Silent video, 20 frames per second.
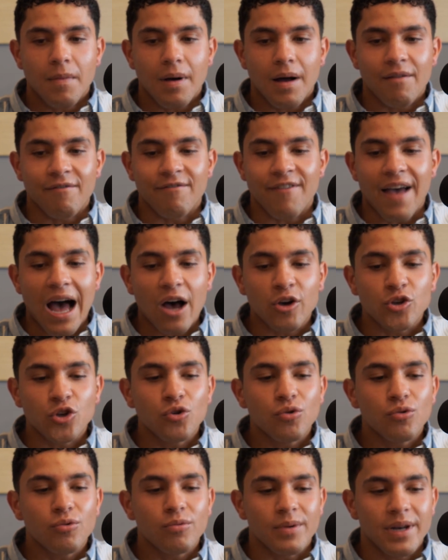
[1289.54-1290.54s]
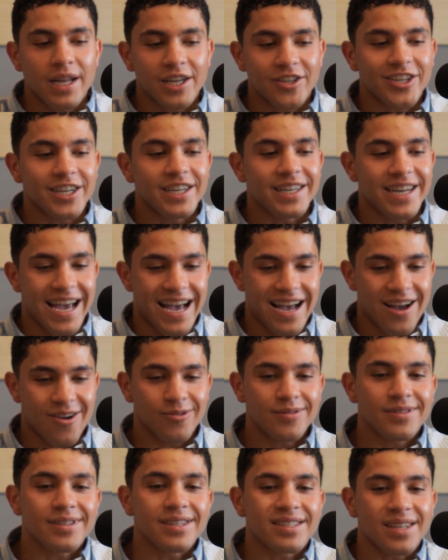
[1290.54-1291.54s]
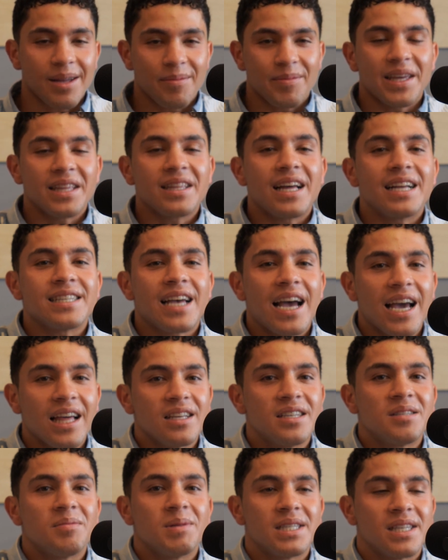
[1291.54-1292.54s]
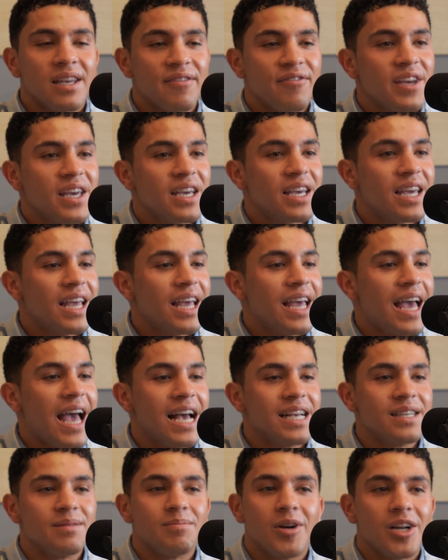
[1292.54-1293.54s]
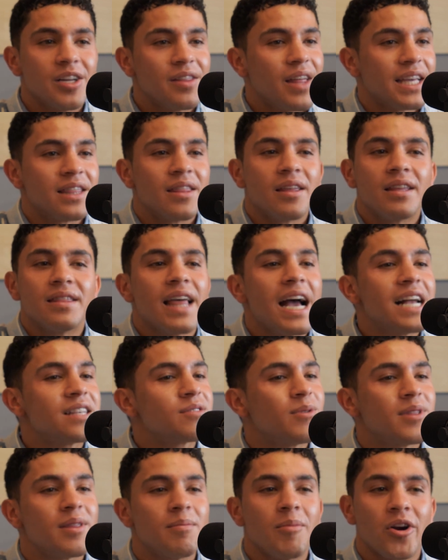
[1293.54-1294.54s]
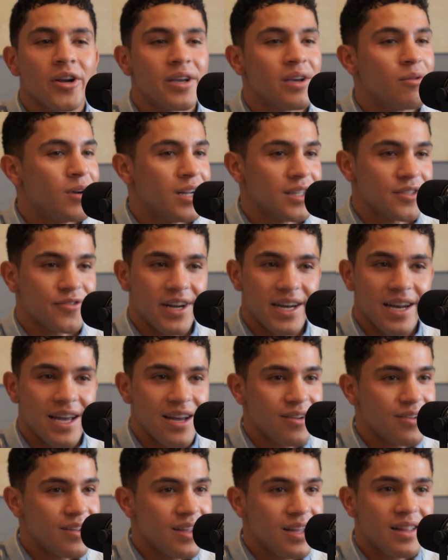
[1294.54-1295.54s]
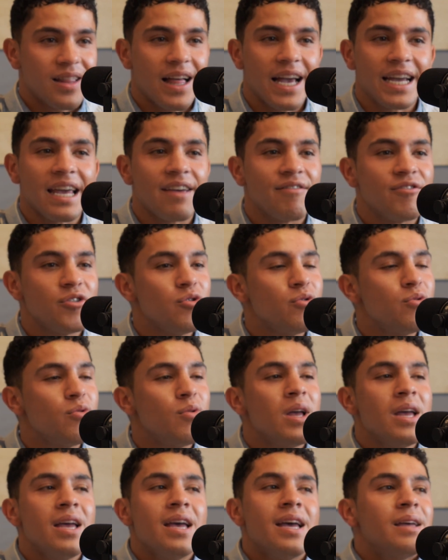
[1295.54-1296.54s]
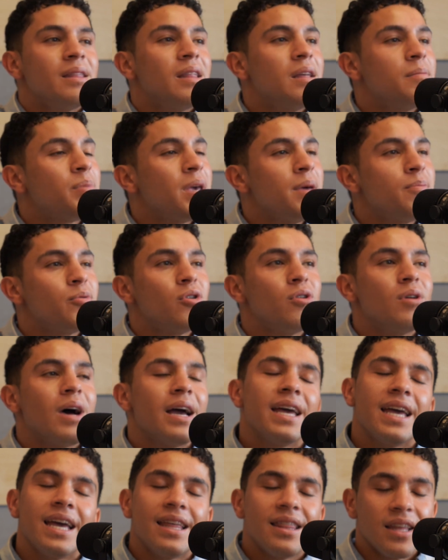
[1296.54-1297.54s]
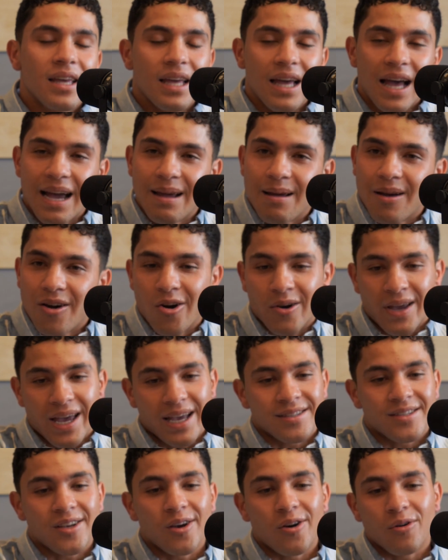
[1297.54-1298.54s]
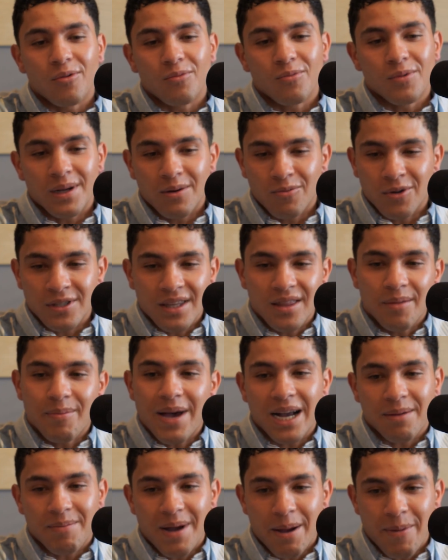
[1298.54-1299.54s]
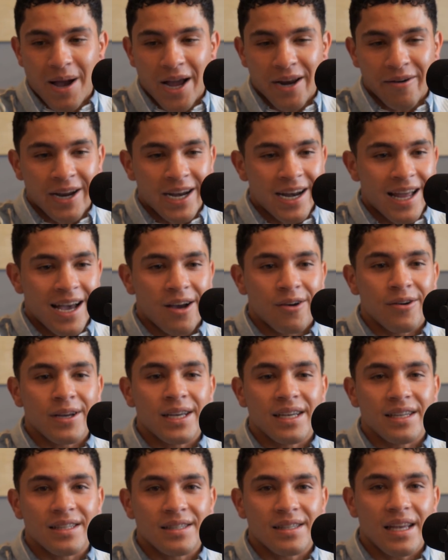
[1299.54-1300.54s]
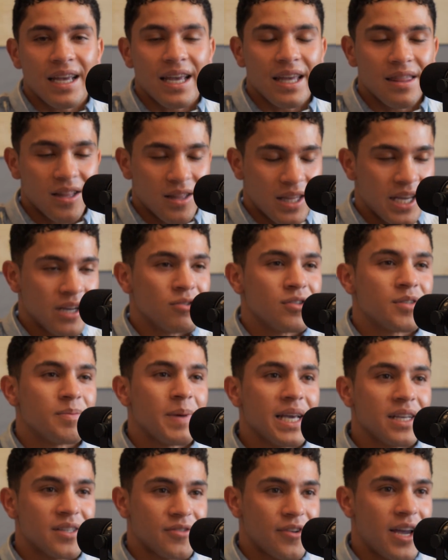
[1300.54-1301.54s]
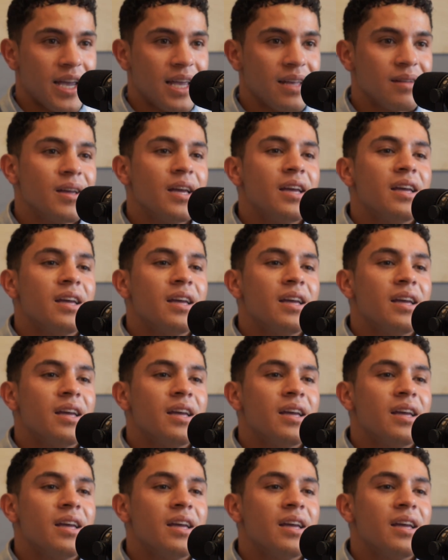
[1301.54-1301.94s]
value niching down to something that's highly specific as much. Like that's what the market wants right now. Like if you people okay, so what's in the back of my mind right now is in the legal space, right?